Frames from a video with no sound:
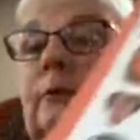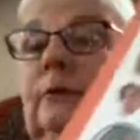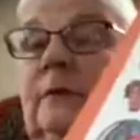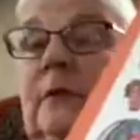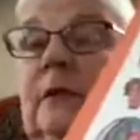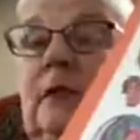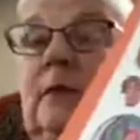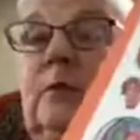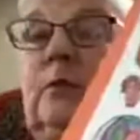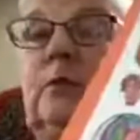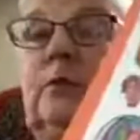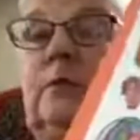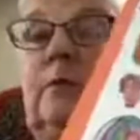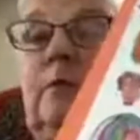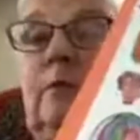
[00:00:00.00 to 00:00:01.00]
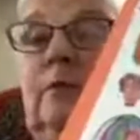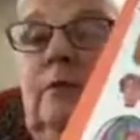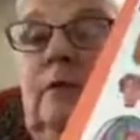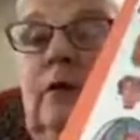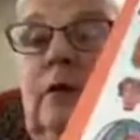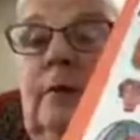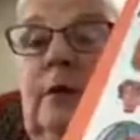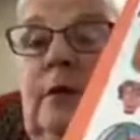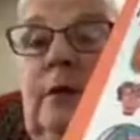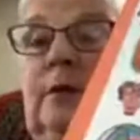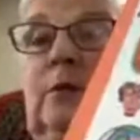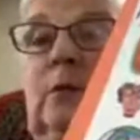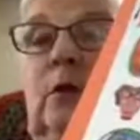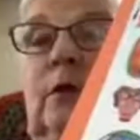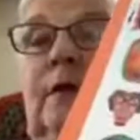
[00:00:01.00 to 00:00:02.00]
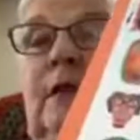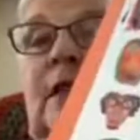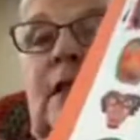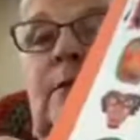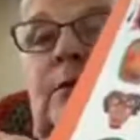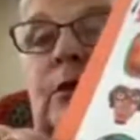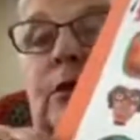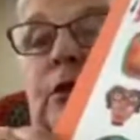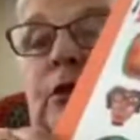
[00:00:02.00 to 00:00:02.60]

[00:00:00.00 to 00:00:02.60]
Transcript: This is book, we've done book one, this is book